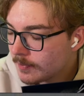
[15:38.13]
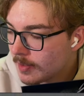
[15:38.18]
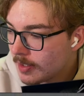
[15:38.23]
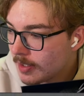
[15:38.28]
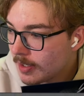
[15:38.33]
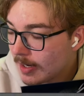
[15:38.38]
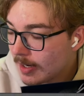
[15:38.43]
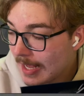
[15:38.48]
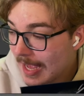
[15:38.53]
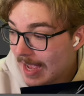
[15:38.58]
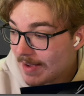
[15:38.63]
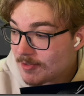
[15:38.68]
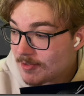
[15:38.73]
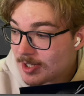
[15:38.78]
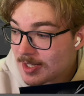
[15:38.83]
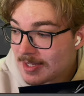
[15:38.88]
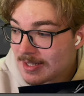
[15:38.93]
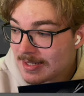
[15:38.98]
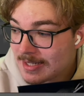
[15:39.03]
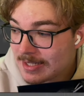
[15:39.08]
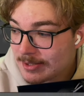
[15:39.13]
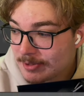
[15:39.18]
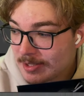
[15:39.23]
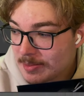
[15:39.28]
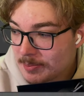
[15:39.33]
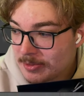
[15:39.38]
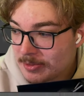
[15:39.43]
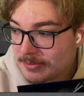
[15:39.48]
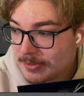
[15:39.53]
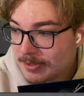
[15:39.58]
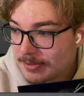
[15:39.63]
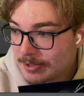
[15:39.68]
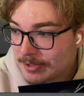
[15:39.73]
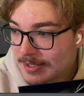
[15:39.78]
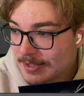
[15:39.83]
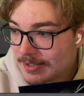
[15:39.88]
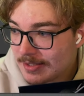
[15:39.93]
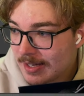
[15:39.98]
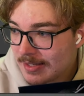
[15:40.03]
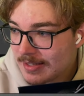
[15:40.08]
I have seen the leaked Rainbow Road
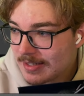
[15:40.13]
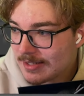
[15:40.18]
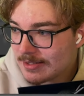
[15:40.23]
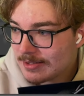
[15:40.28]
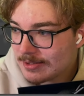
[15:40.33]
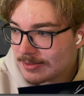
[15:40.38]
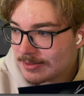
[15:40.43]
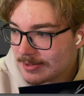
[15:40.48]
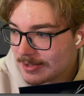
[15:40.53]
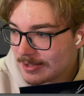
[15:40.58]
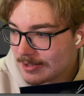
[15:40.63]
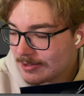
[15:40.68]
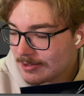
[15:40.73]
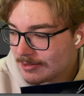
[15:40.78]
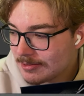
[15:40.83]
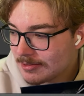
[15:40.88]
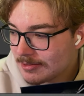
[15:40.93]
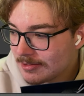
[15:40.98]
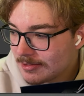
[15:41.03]
Race. I think it looks really cool.